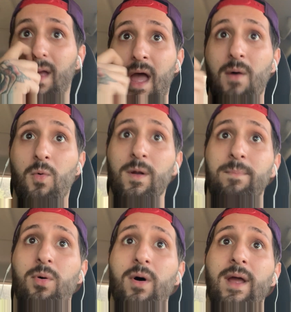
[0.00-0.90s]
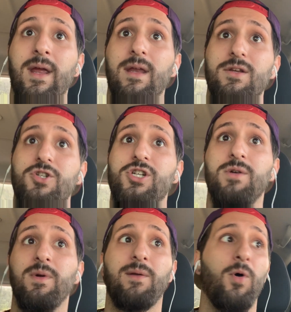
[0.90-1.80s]
At one point, she
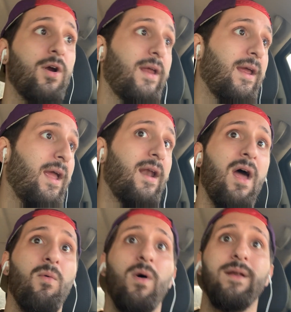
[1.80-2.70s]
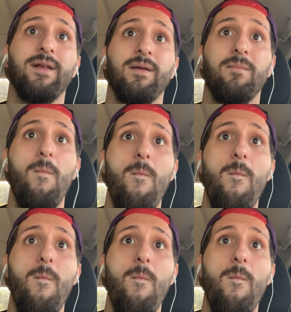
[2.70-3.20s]
was working and I wasn't,